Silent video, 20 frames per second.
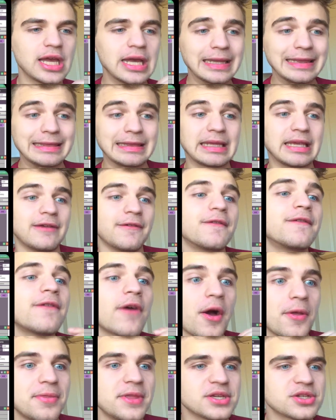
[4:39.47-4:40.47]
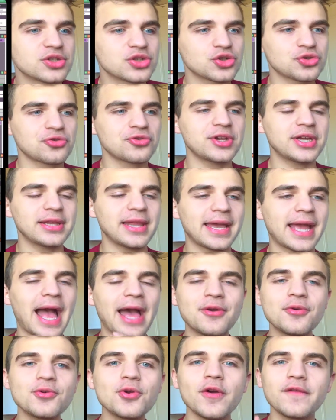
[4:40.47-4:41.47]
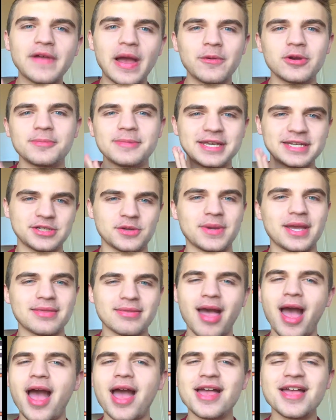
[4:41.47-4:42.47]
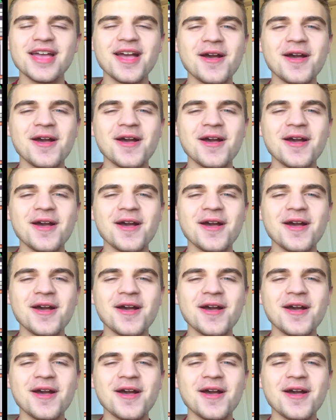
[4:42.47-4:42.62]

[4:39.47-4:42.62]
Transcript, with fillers: leaf on this tree. Like I don't know if I would be doing that.